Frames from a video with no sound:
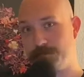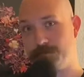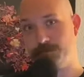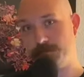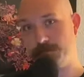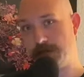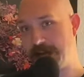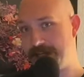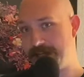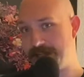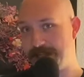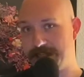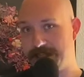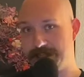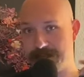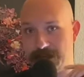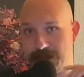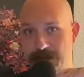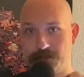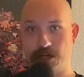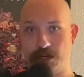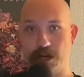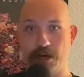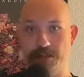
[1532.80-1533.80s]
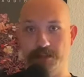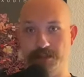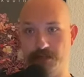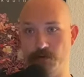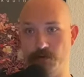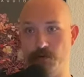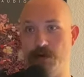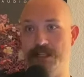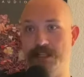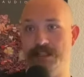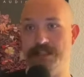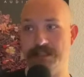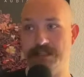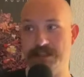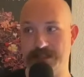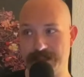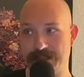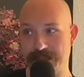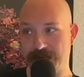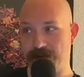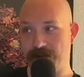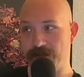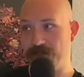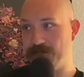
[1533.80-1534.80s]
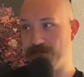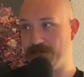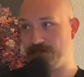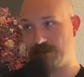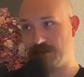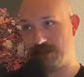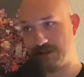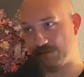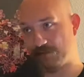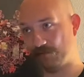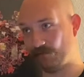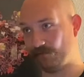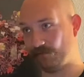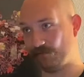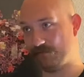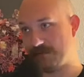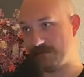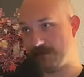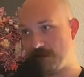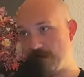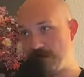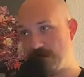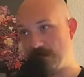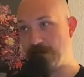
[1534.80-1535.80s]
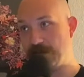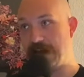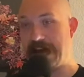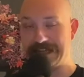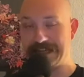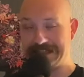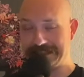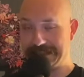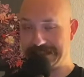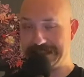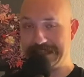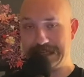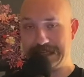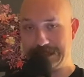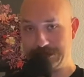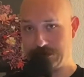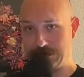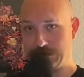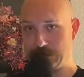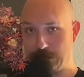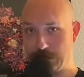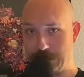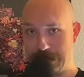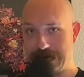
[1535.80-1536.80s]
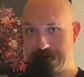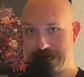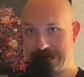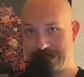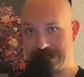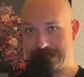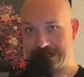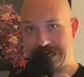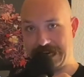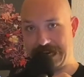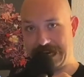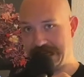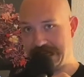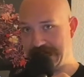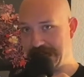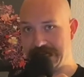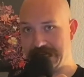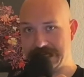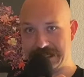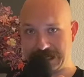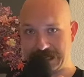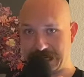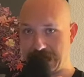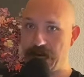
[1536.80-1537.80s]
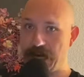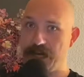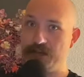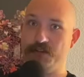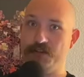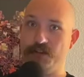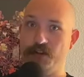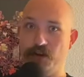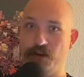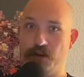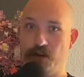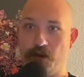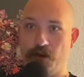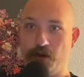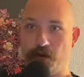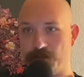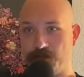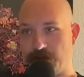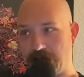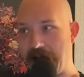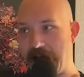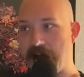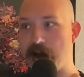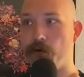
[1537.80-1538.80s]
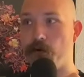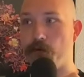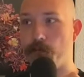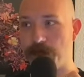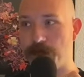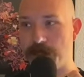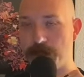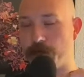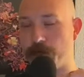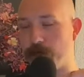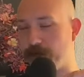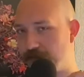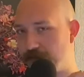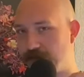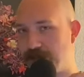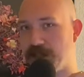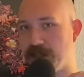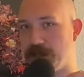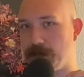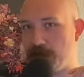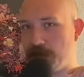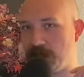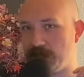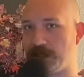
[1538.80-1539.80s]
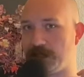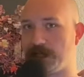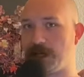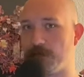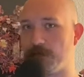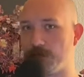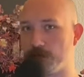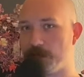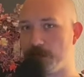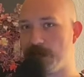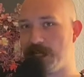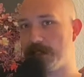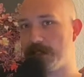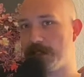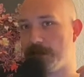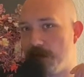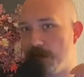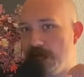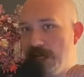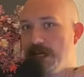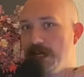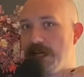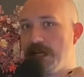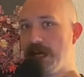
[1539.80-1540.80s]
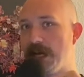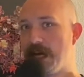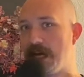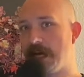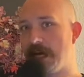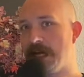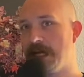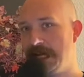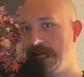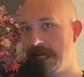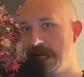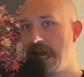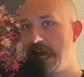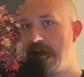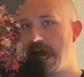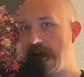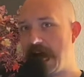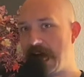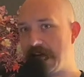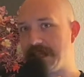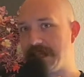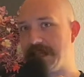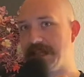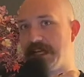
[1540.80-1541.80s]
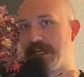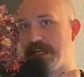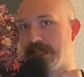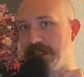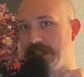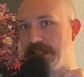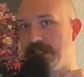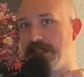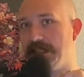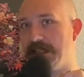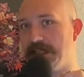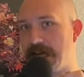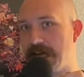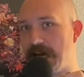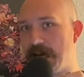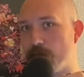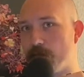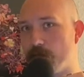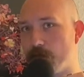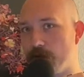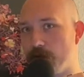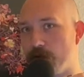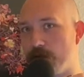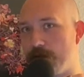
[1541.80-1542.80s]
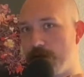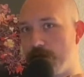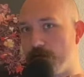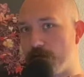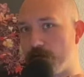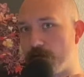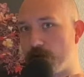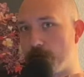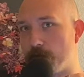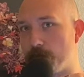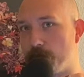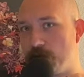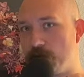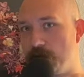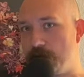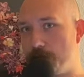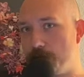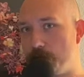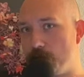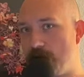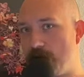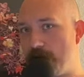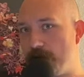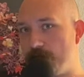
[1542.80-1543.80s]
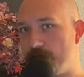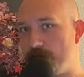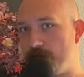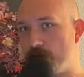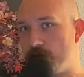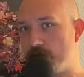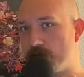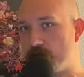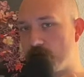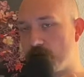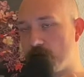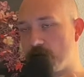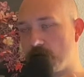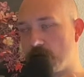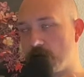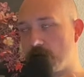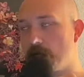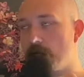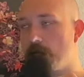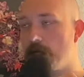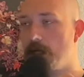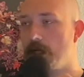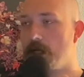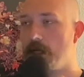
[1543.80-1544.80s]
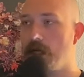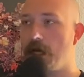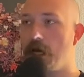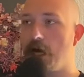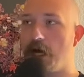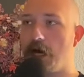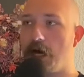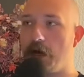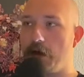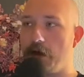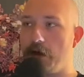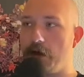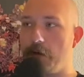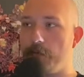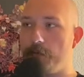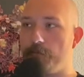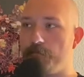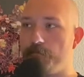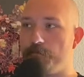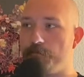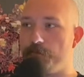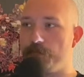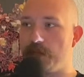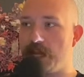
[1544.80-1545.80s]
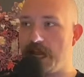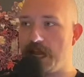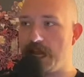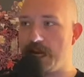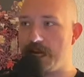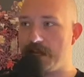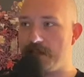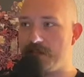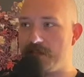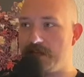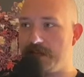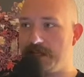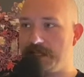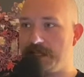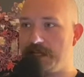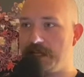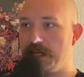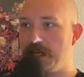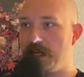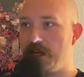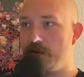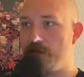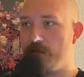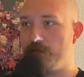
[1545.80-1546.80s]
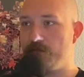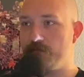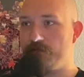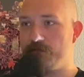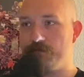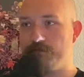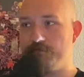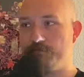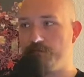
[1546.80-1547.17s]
Ideas have consequences, and if the vaccination rate is any indication of how people feel about the government and the media, I think that we're in for a pretty bright future. And I think, if